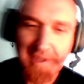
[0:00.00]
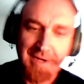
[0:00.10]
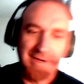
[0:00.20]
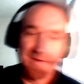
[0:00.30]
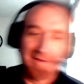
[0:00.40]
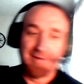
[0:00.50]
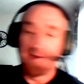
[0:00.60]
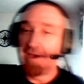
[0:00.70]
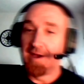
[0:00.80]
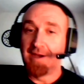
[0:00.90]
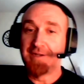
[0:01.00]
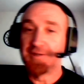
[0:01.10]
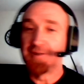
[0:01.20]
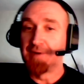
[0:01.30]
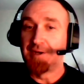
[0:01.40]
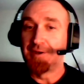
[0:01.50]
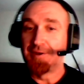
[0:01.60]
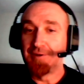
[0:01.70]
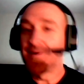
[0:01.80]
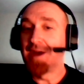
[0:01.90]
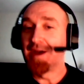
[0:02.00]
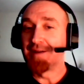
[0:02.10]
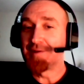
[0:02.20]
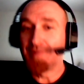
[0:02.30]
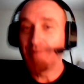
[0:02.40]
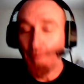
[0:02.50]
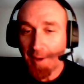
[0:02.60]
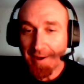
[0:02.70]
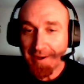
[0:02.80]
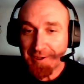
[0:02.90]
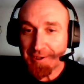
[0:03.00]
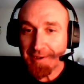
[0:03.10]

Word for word: because I enjoy you guys so much.